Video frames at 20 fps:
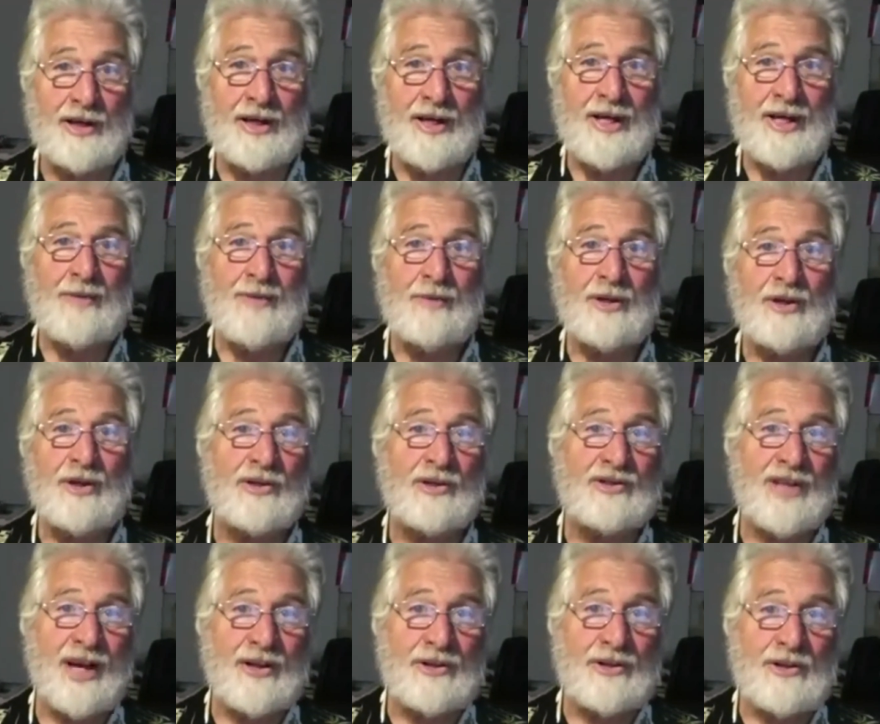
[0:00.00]
Because our
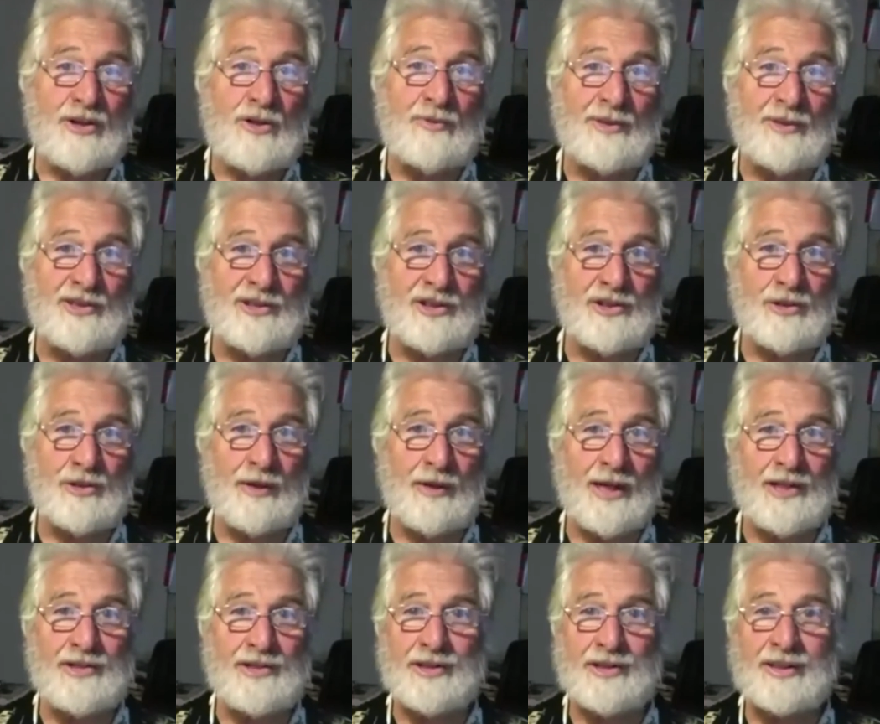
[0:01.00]
human
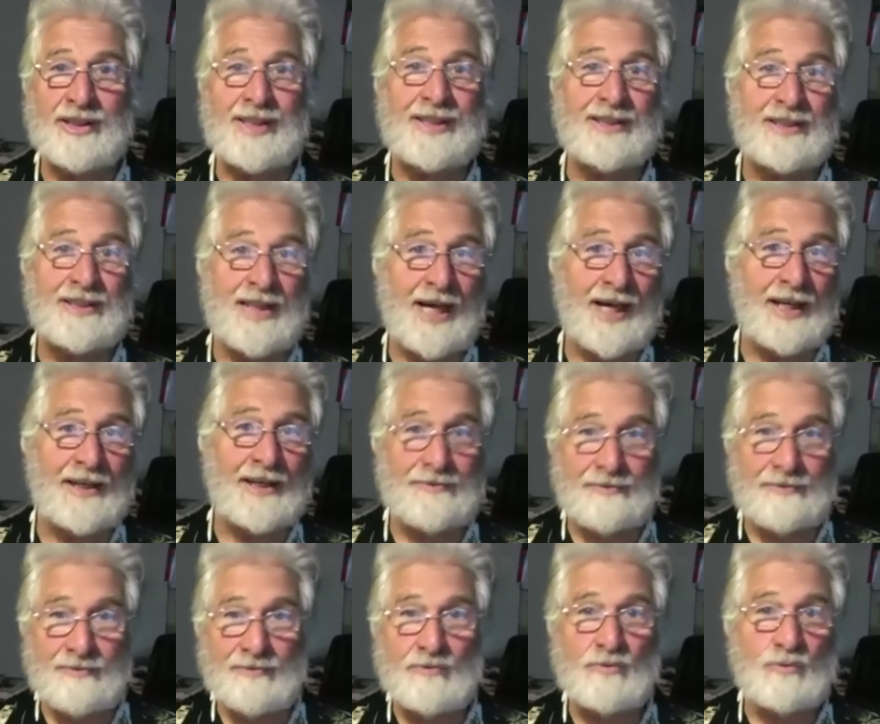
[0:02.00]
situation can kind of
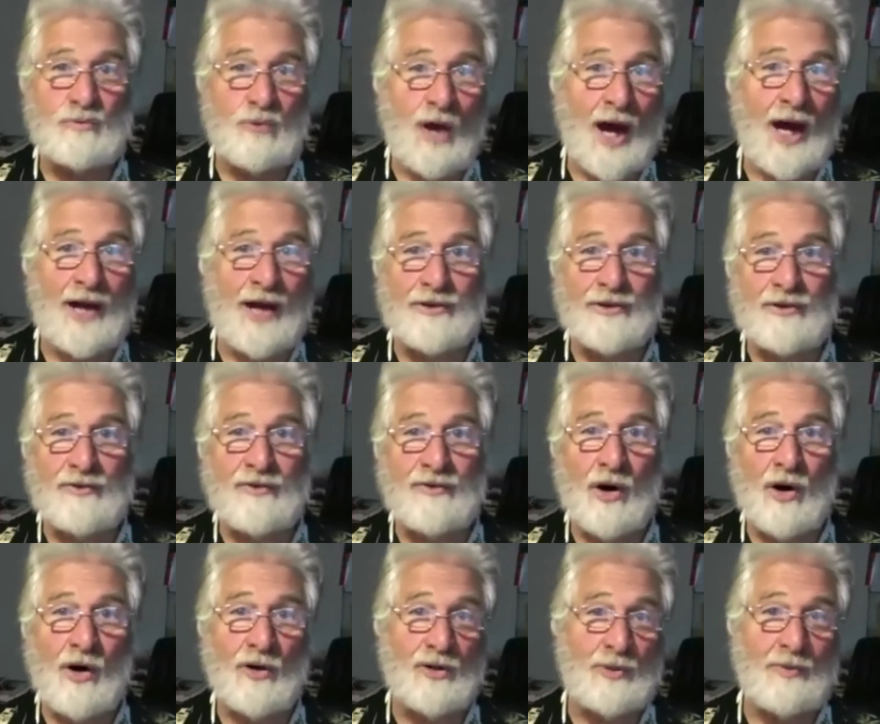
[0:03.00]
rise or fall
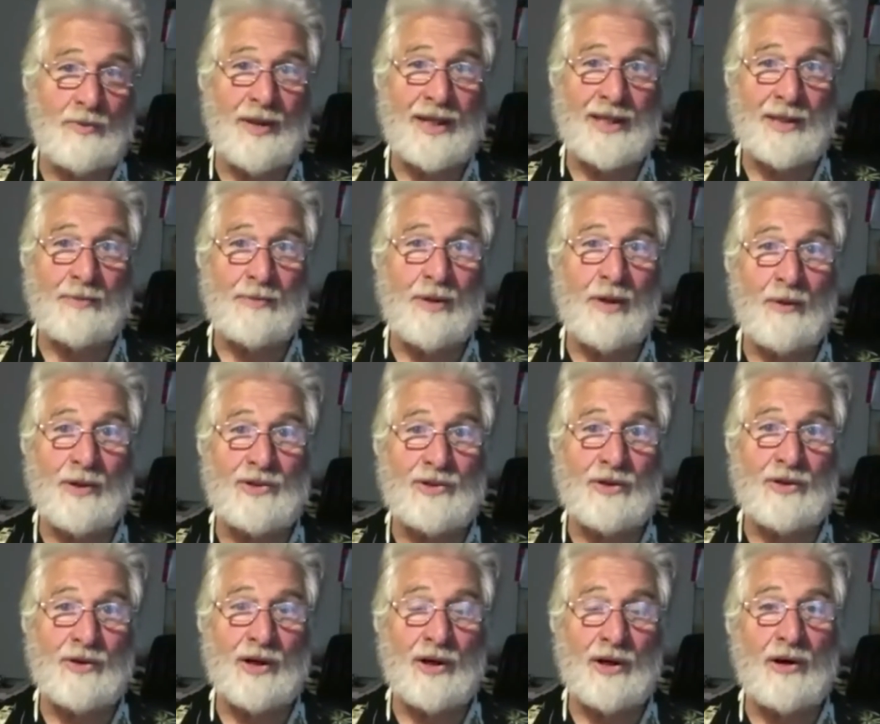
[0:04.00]
depending upon what's going
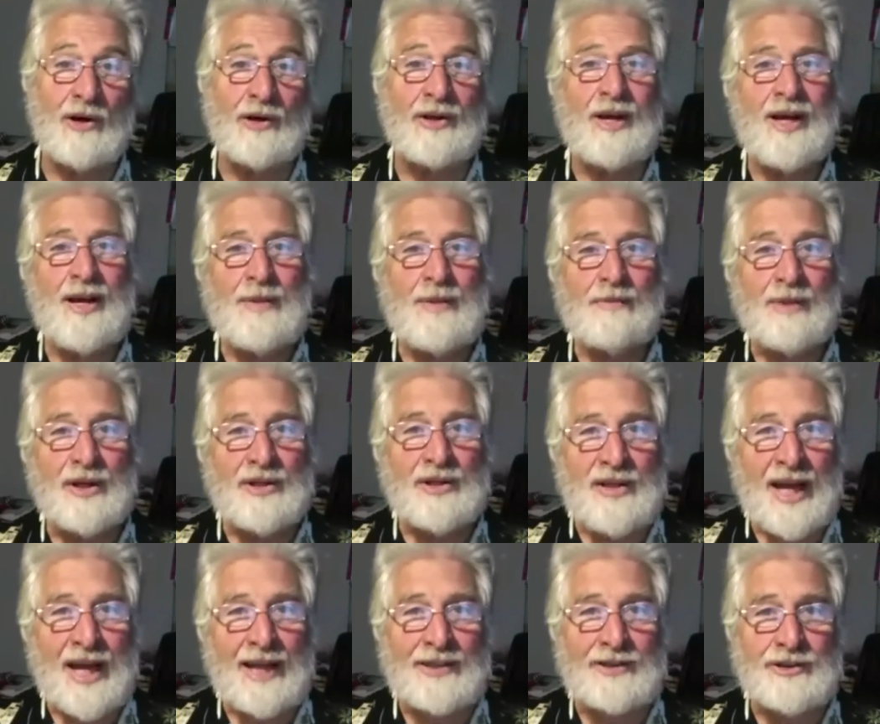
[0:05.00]
on. But
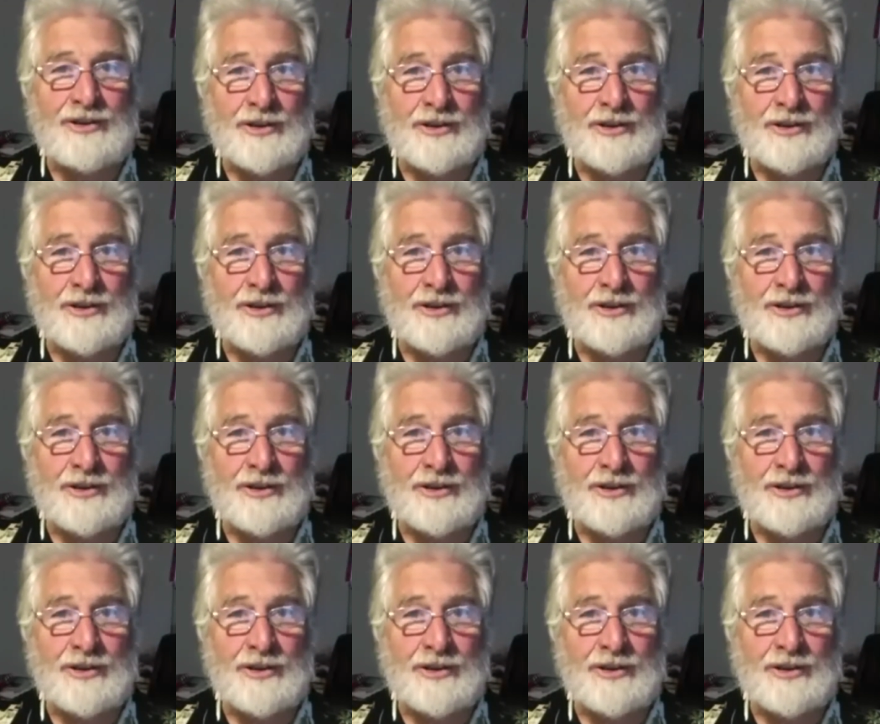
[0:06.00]
nature